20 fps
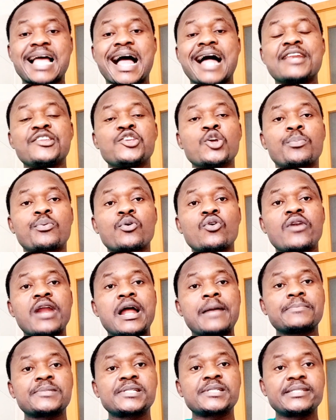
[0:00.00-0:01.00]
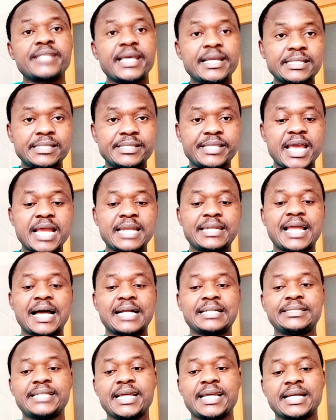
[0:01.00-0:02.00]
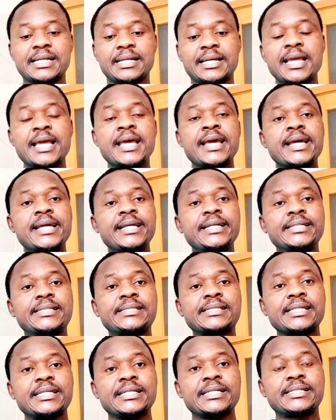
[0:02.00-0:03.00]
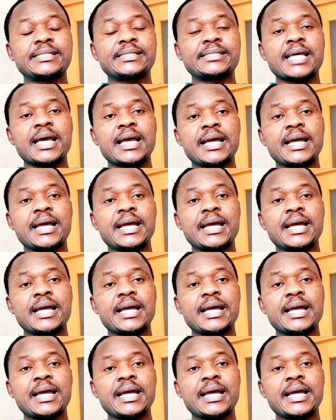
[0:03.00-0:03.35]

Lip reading: and your program states there that it is